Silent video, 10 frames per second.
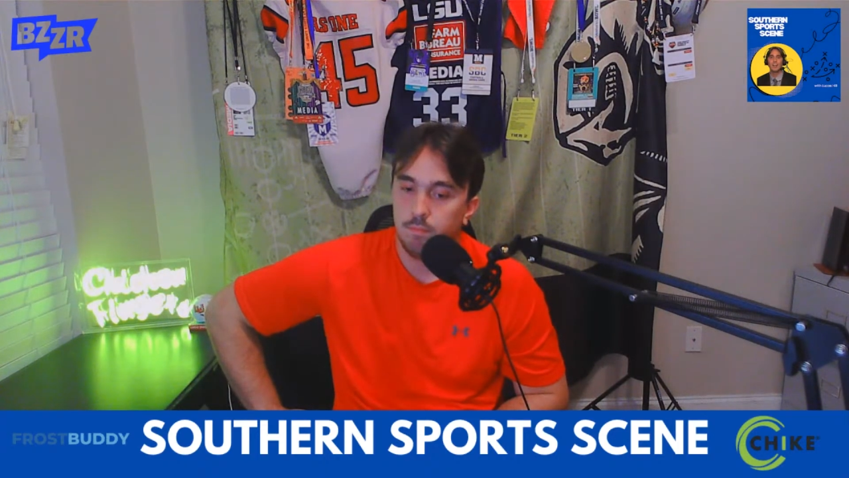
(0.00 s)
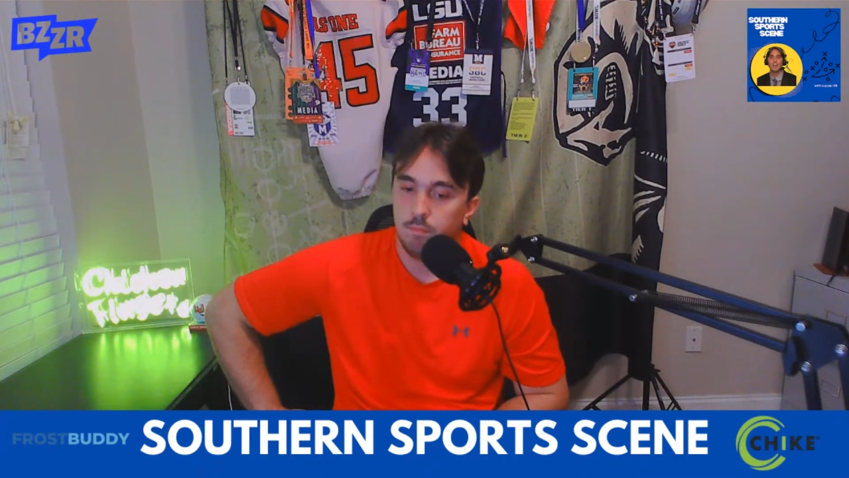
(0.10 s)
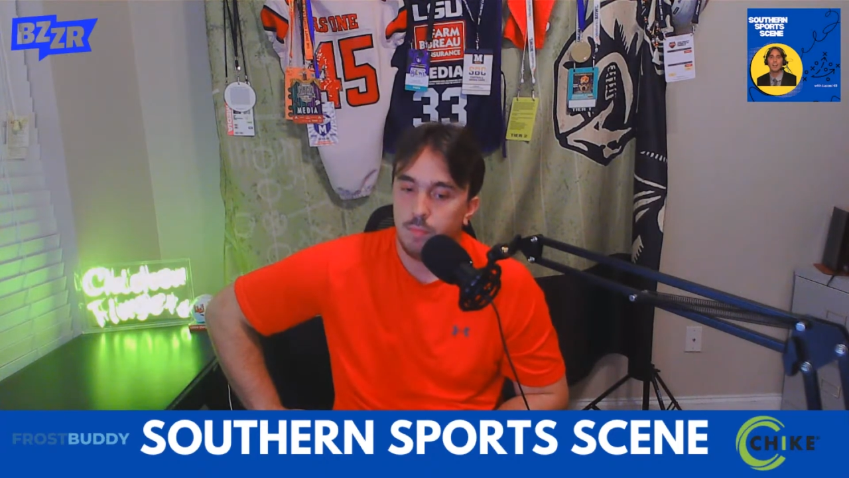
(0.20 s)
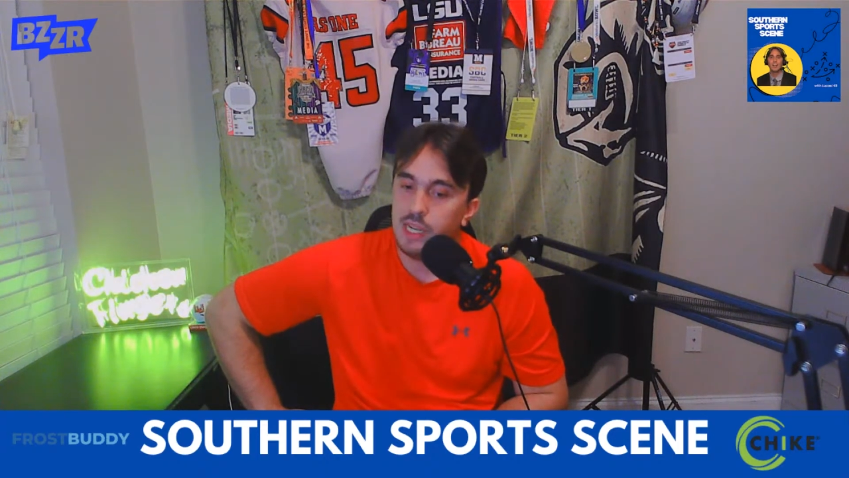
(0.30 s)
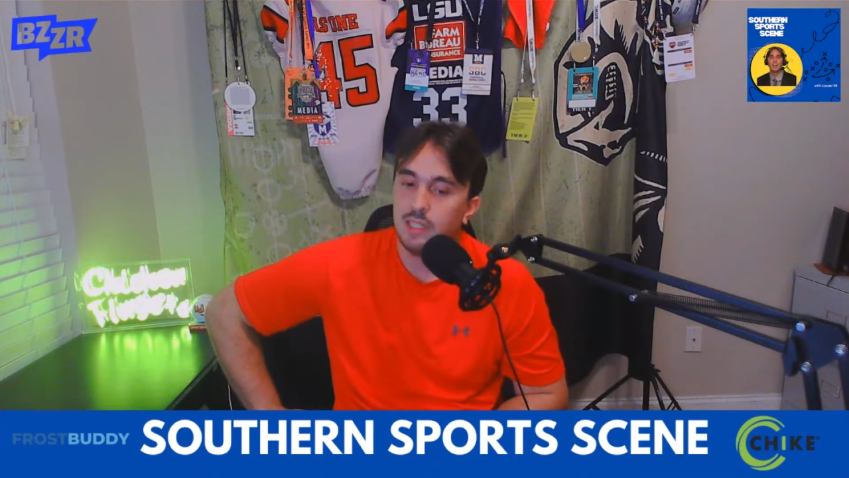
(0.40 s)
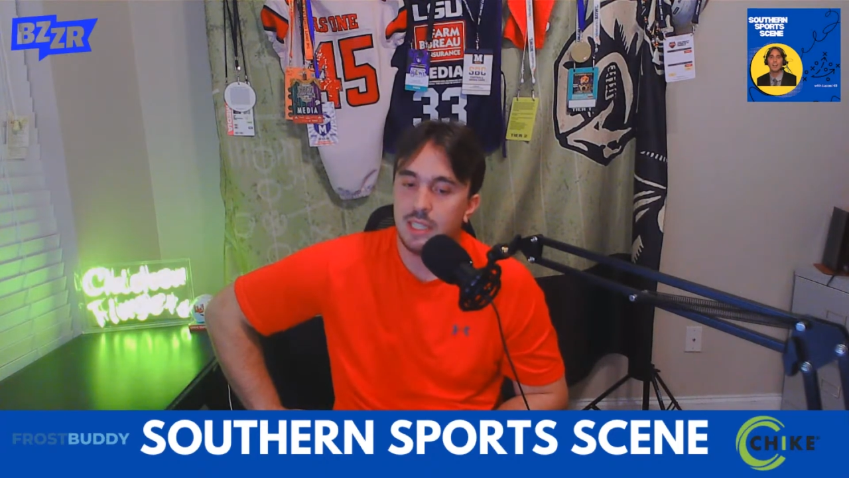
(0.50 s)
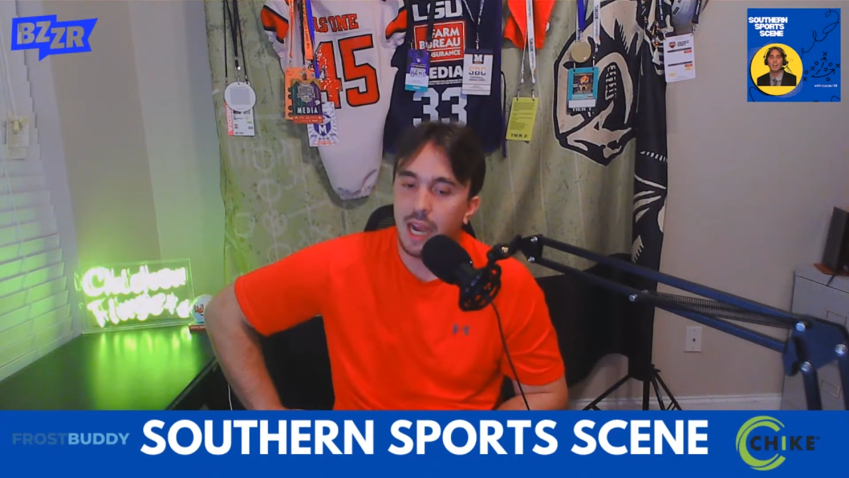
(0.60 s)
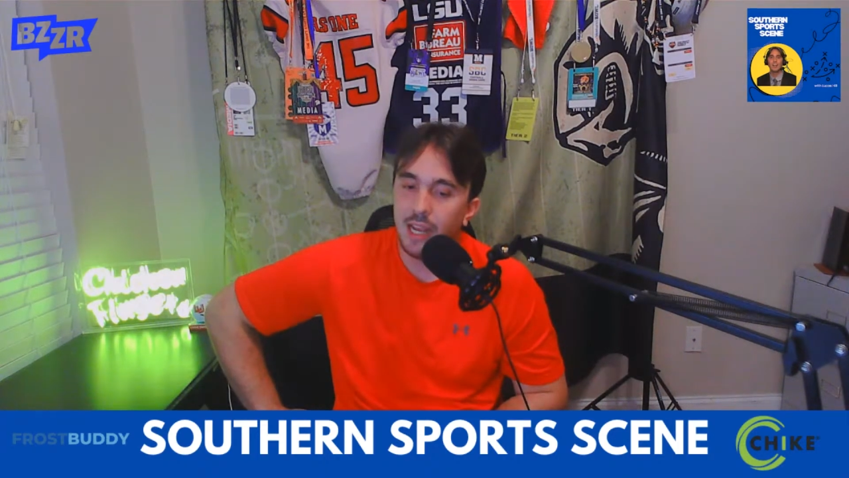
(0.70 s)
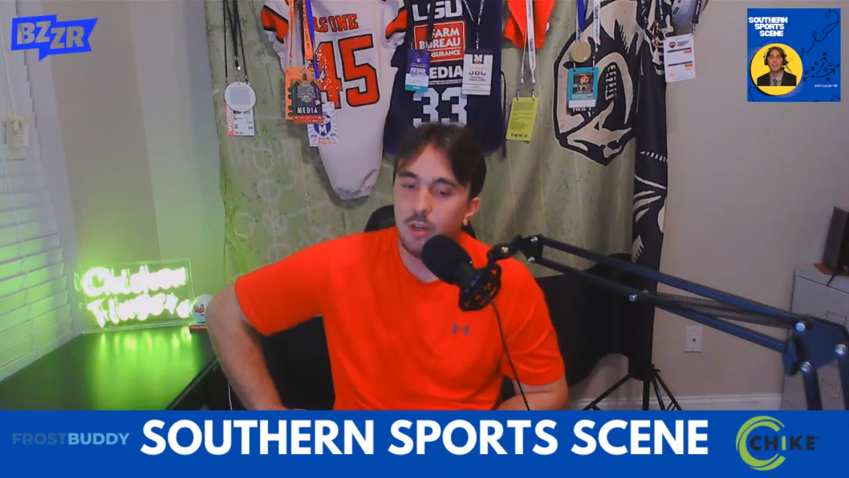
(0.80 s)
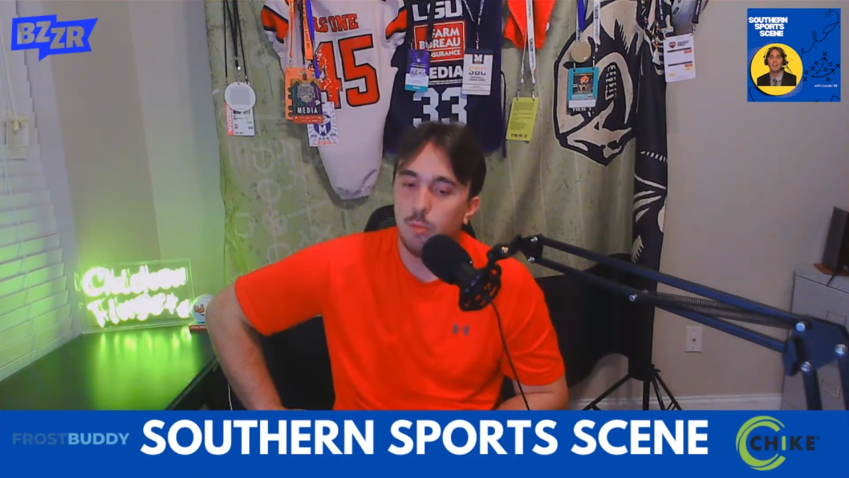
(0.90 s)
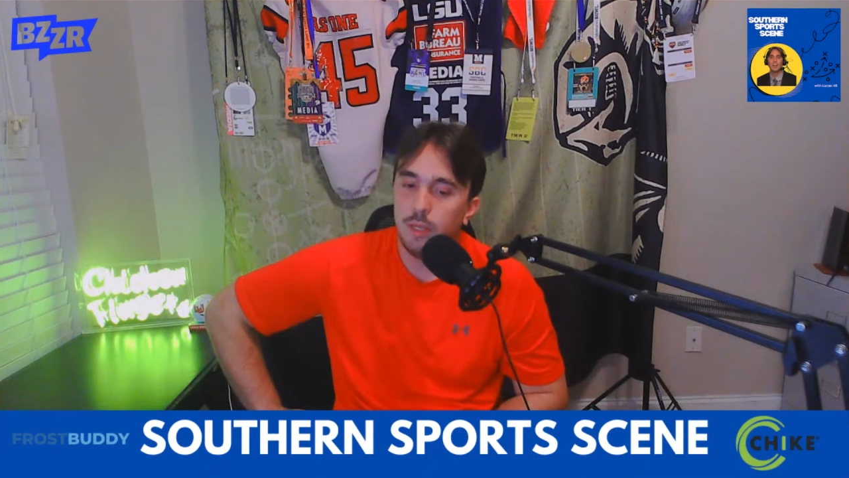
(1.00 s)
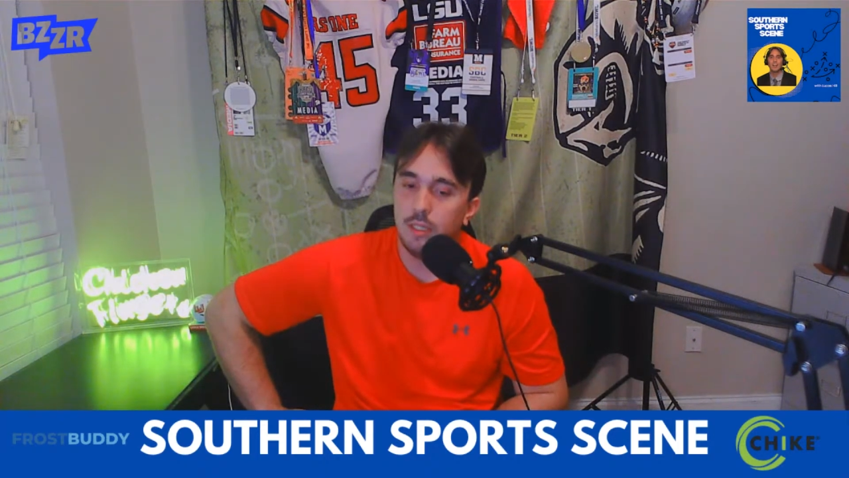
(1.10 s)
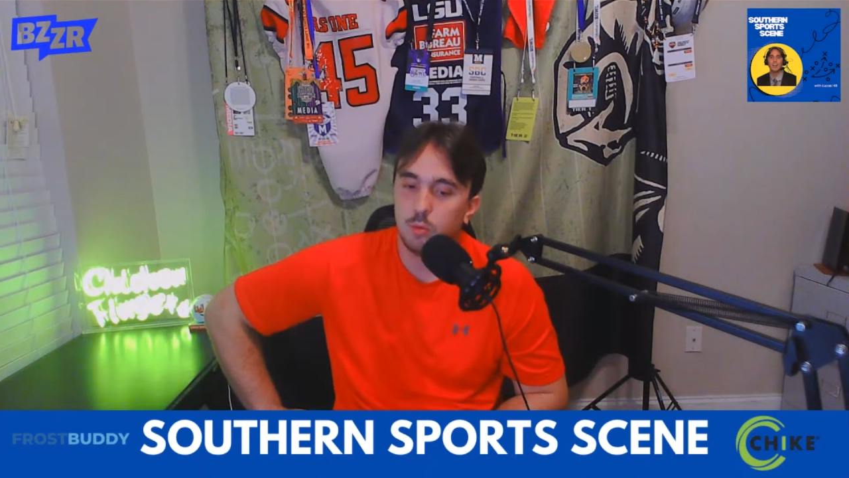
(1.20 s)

The entitlement is